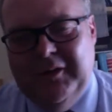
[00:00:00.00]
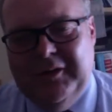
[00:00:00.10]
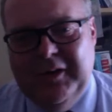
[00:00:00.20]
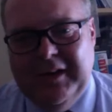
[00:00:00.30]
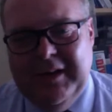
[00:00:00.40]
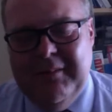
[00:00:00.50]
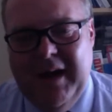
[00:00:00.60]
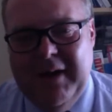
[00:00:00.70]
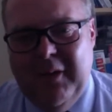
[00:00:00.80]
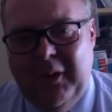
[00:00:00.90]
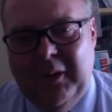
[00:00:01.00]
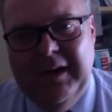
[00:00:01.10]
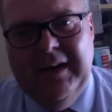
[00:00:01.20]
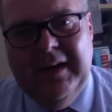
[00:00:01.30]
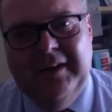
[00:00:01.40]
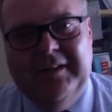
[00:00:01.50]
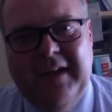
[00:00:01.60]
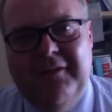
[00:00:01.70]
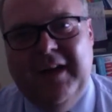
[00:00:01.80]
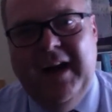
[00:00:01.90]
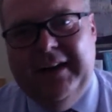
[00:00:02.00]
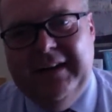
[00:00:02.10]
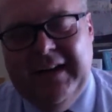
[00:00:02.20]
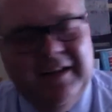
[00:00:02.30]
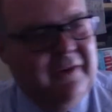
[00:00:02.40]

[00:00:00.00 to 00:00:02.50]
And certainly in my role as safeguarding lead,